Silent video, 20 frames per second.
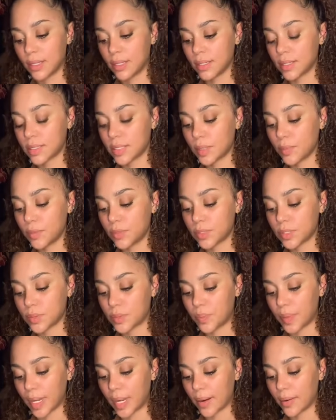Someone's
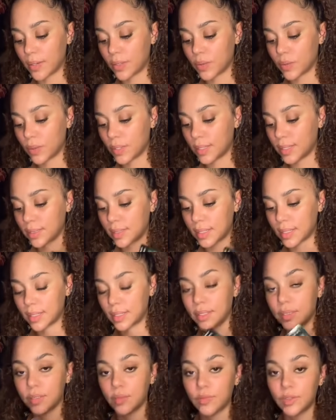paranoid that an
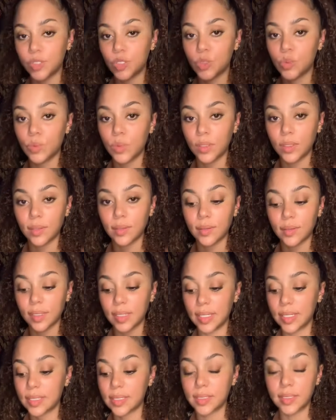individual
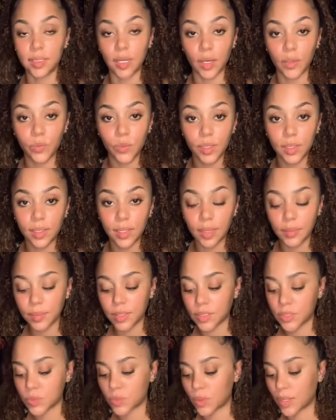is done with them
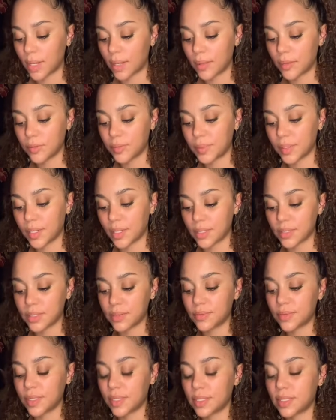as well because
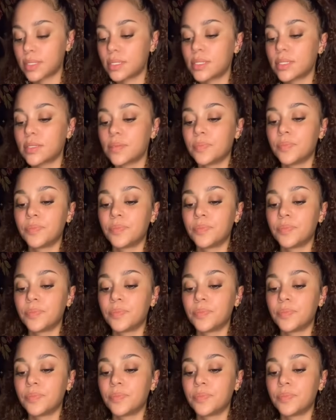of this.